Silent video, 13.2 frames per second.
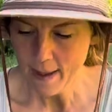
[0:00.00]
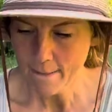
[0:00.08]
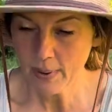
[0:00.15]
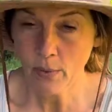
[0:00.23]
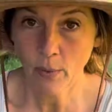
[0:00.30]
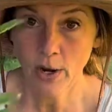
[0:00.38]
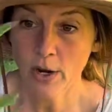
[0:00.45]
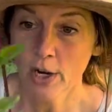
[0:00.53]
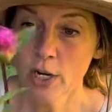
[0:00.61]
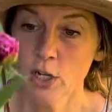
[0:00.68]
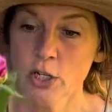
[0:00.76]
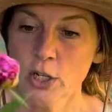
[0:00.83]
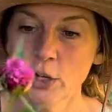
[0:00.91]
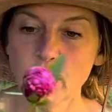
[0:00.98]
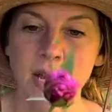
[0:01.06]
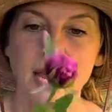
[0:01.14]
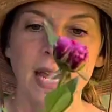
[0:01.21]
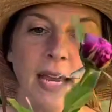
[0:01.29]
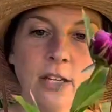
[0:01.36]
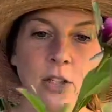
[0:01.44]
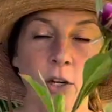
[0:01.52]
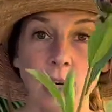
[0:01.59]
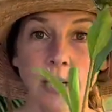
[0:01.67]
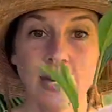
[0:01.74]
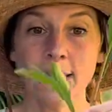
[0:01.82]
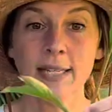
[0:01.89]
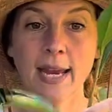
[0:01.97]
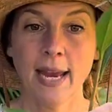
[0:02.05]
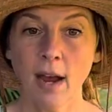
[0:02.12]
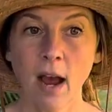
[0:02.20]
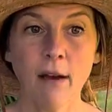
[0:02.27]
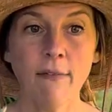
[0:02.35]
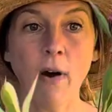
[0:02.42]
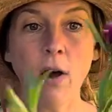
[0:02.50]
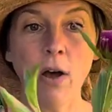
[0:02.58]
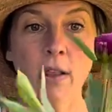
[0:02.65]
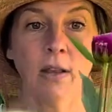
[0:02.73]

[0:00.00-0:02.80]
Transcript: but what you're gonna do is you're gonna take off all